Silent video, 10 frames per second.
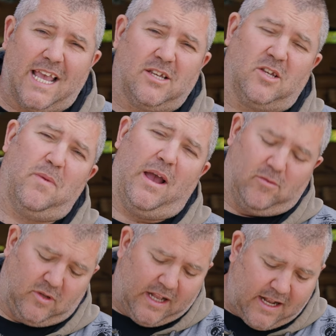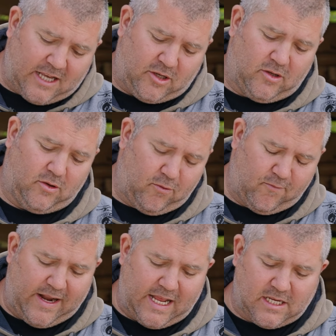it smells delicious
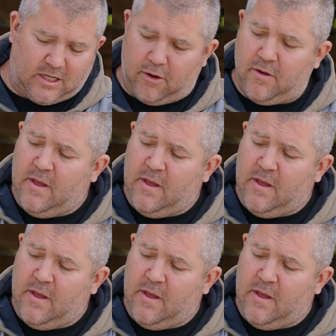already. So I'm